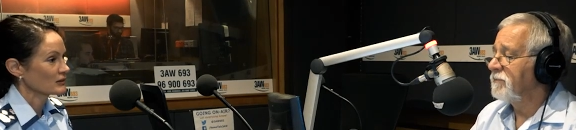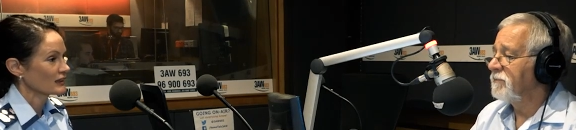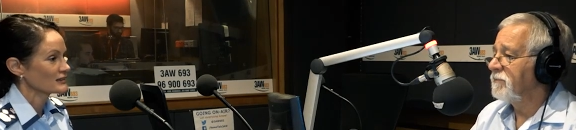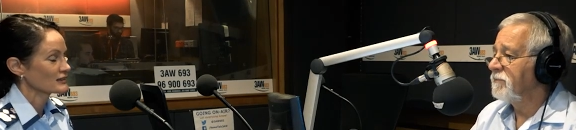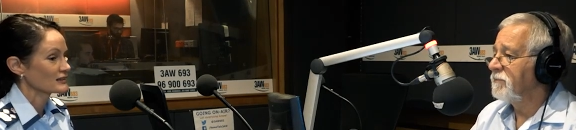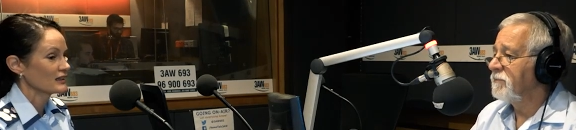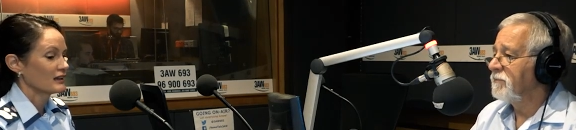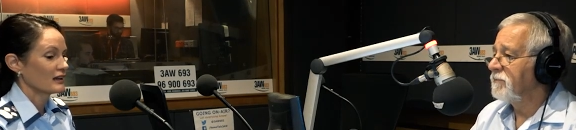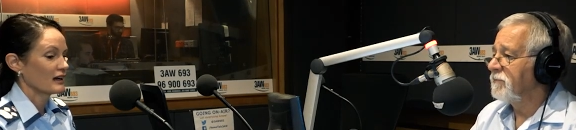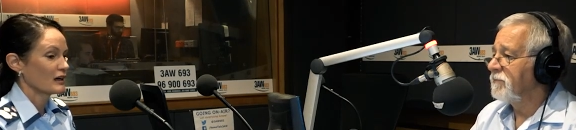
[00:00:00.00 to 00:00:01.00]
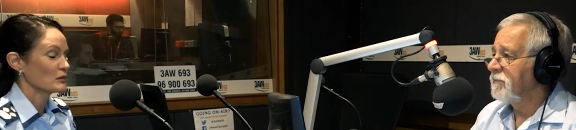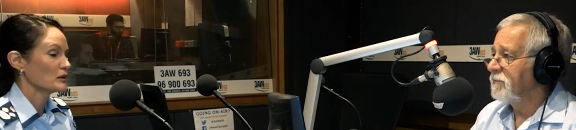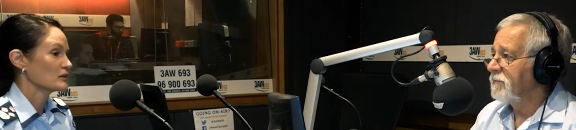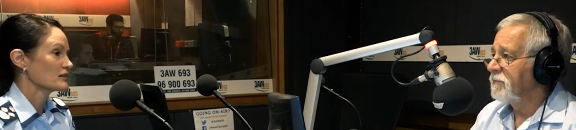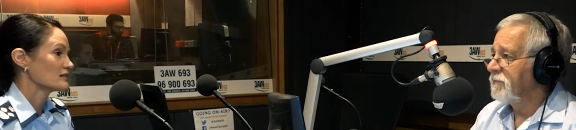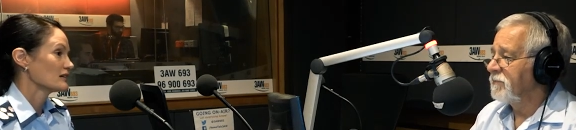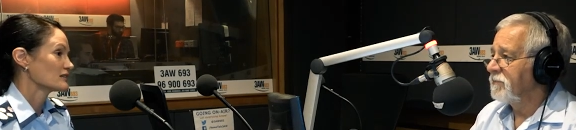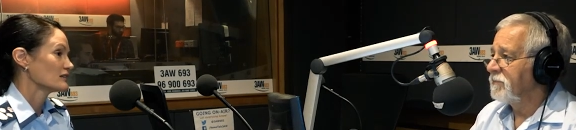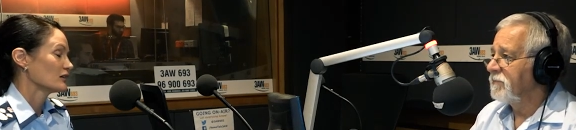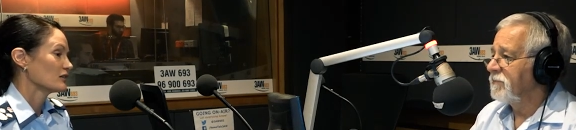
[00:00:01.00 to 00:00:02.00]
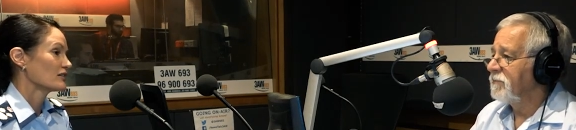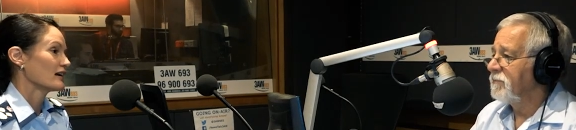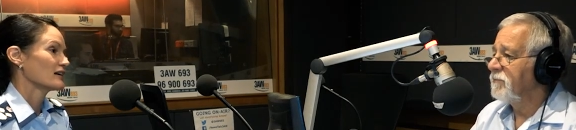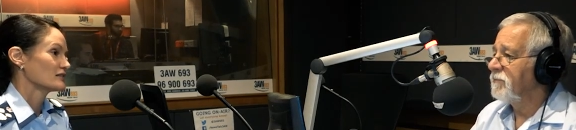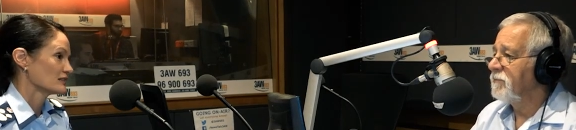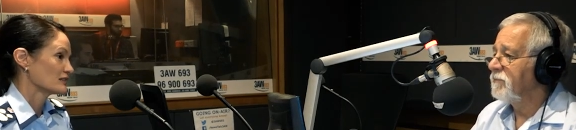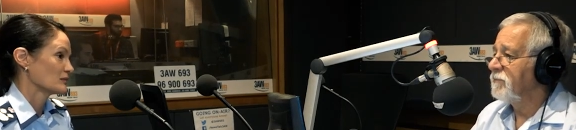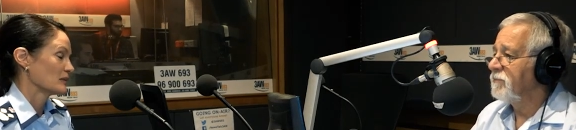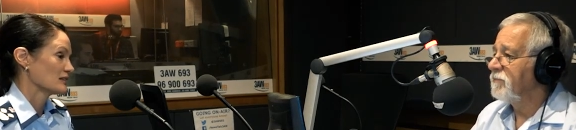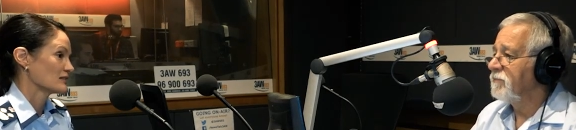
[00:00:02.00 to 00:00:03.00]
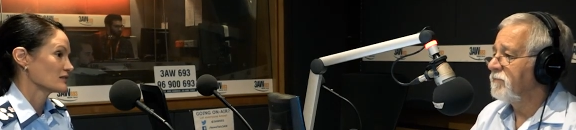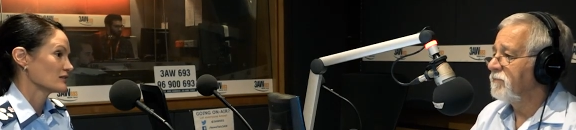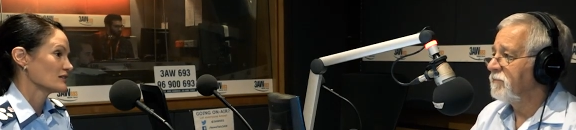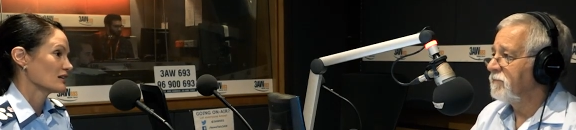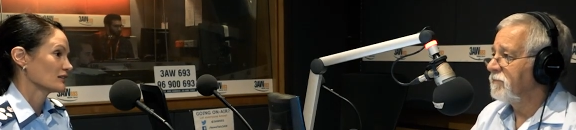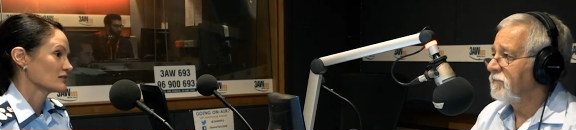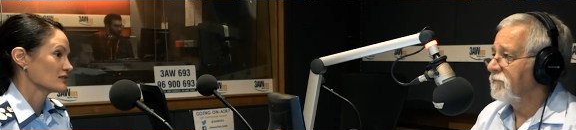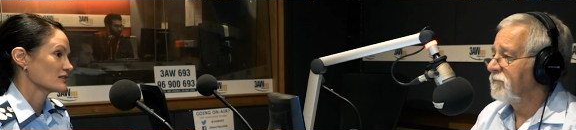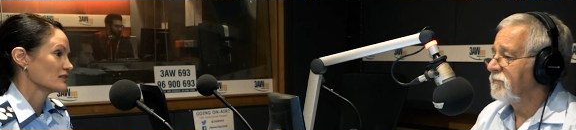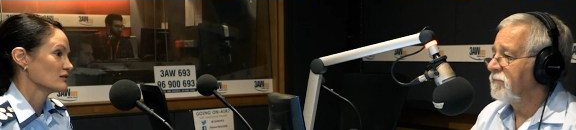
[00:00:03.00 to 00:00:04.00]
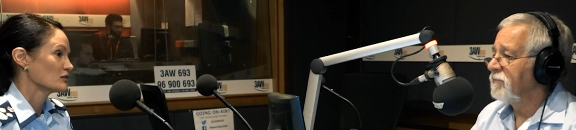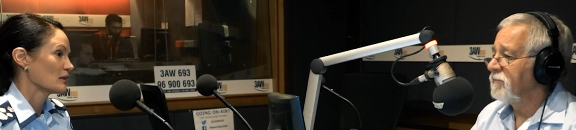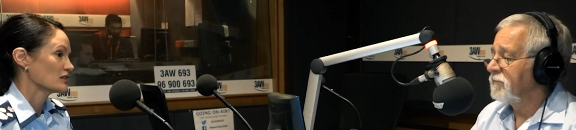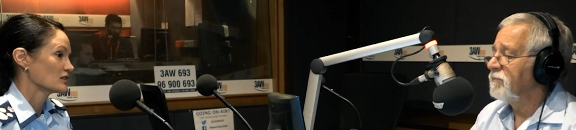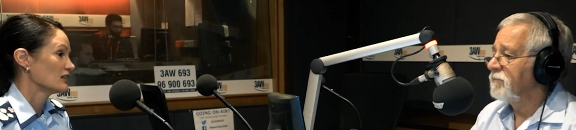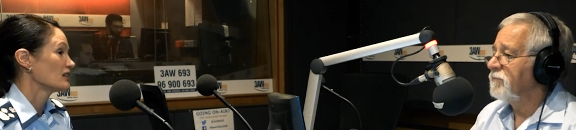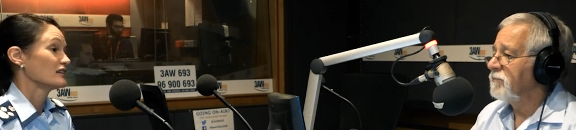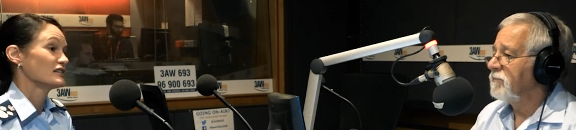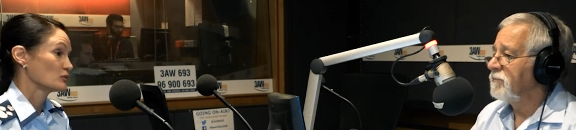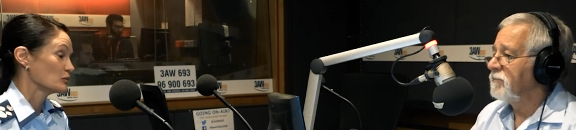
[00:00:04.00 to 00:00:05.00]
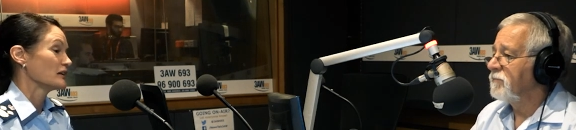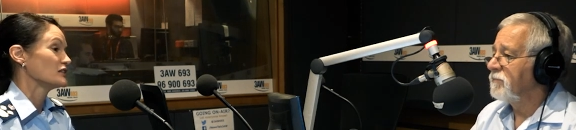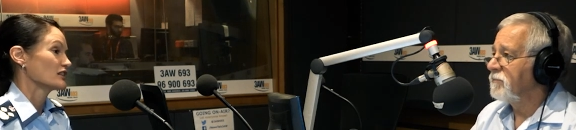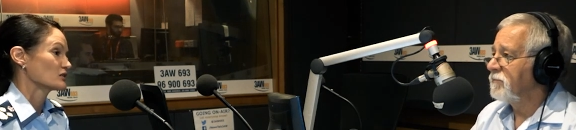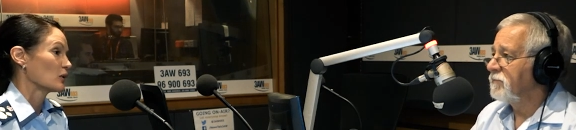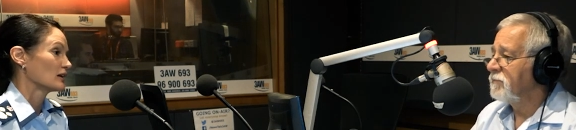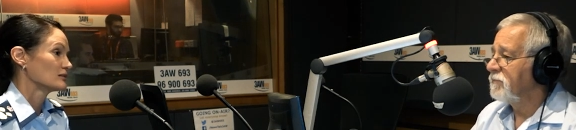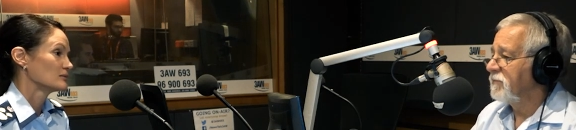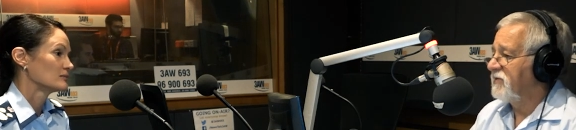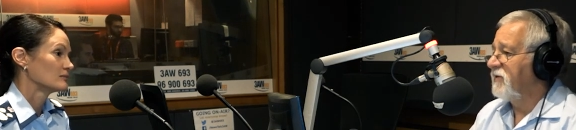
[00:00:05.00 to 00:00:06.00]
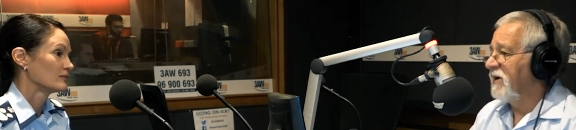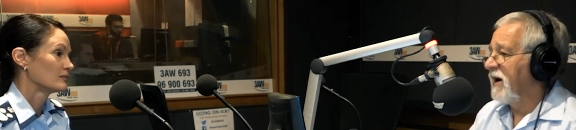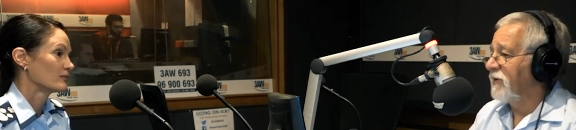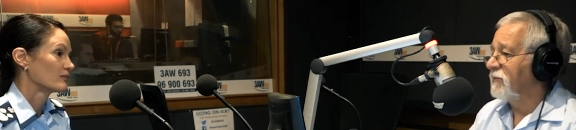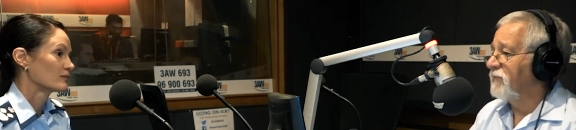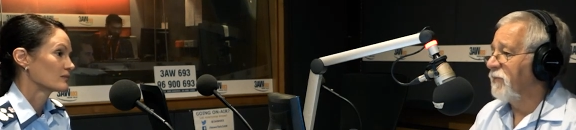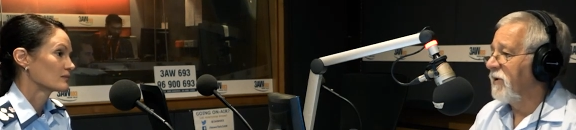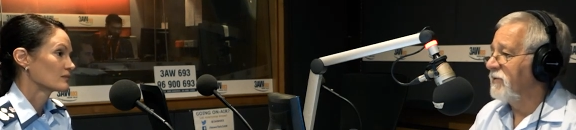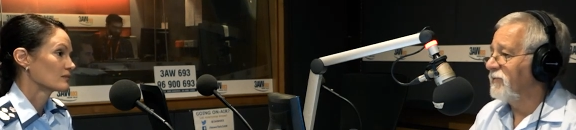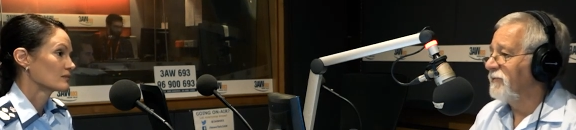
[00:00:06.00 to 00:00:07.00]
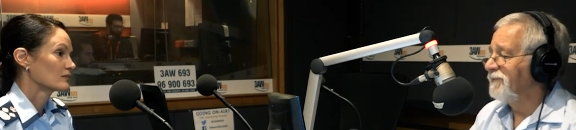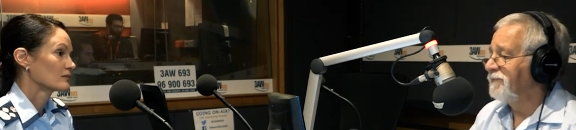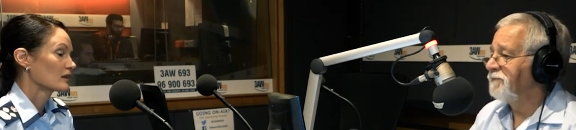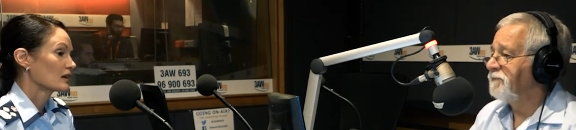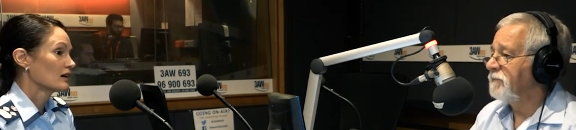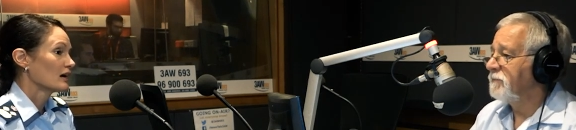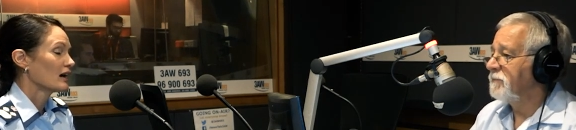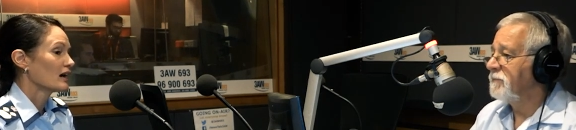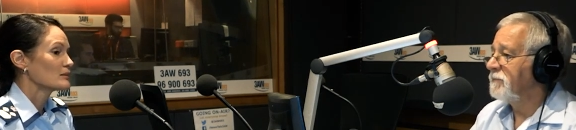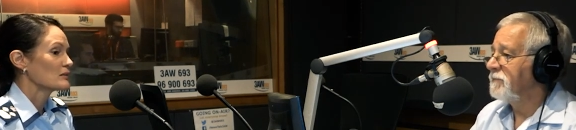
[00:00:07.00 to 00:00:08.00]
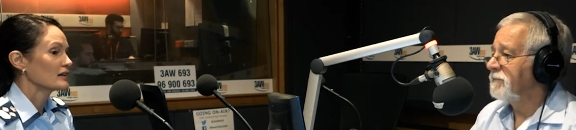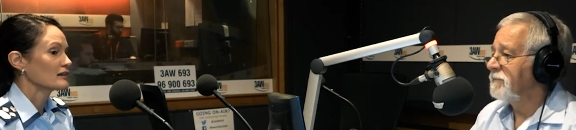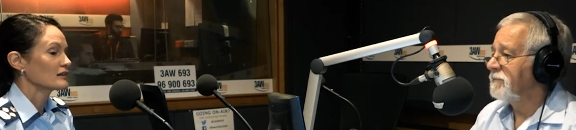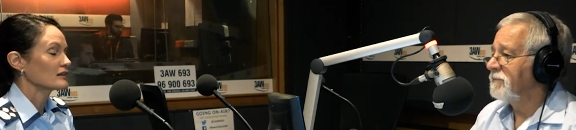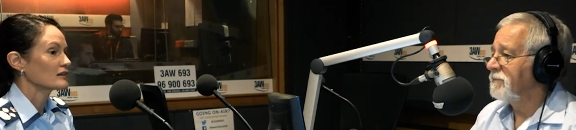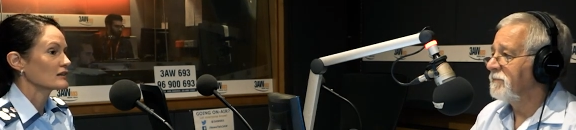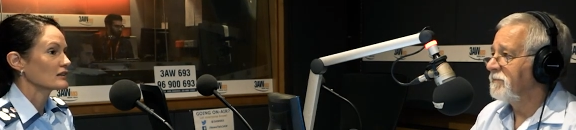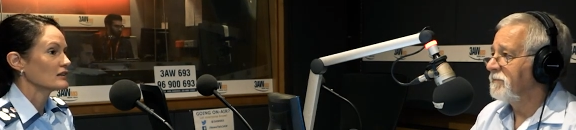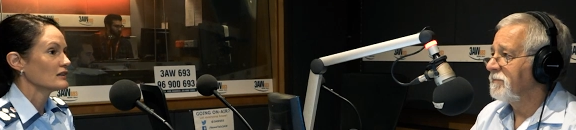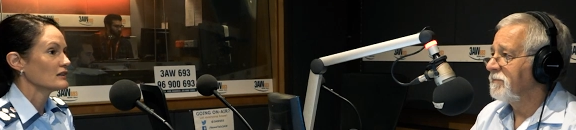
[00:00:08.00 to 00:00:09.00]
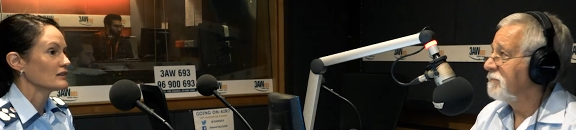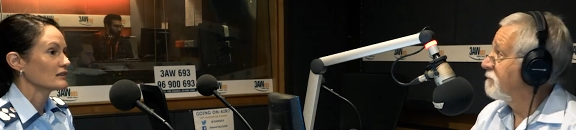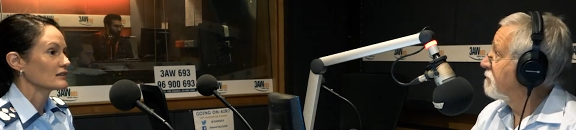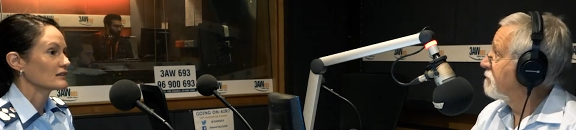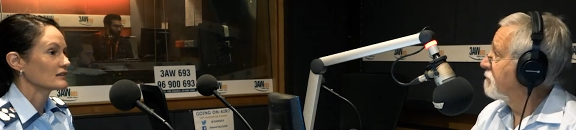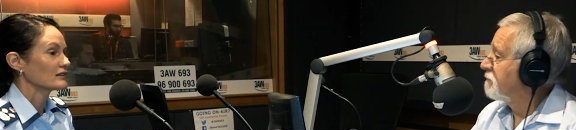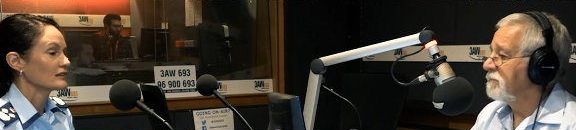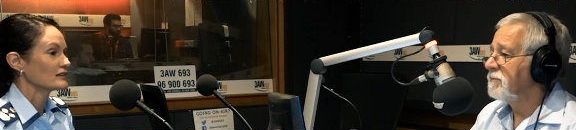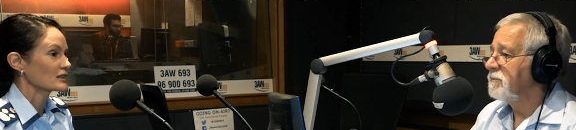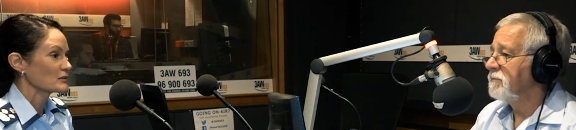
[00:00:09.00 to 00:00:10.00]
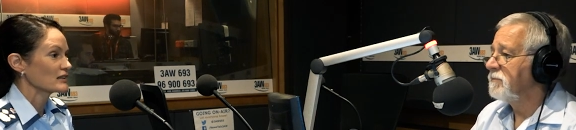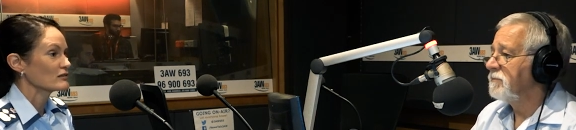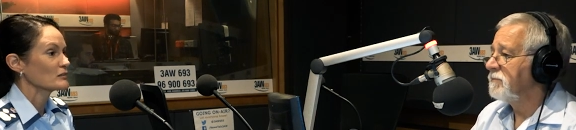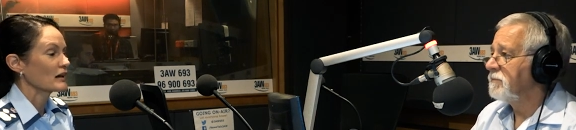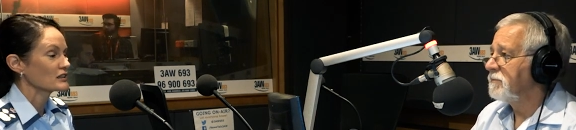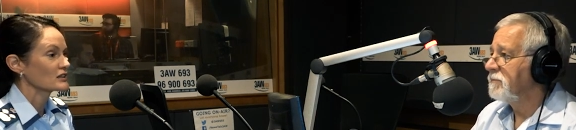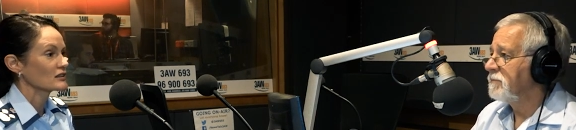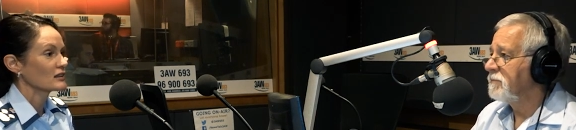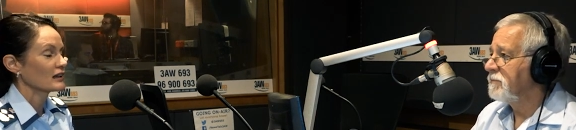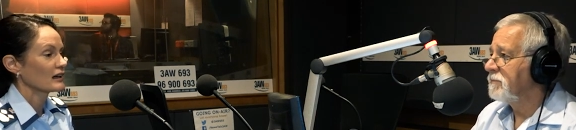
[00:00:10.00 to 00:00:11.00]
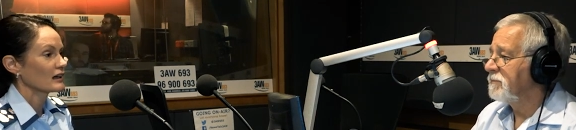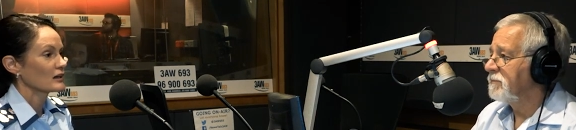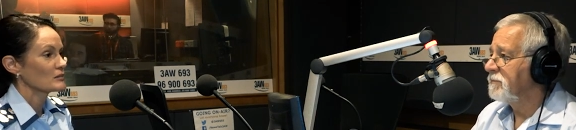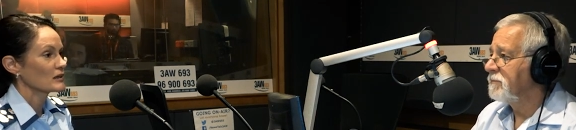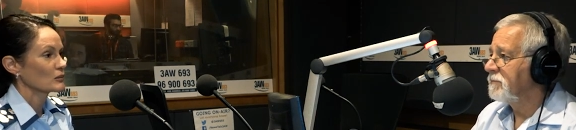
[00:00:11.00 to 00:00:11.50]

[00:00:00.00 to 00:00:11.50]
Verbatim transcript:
Speaker 1: places, uh, and we would assess, you know, thousands of pieces of intelligence and information. This would be just one.
Speaker 2: But did the article surprise you?
Speaker 1: Um, the some of the information um,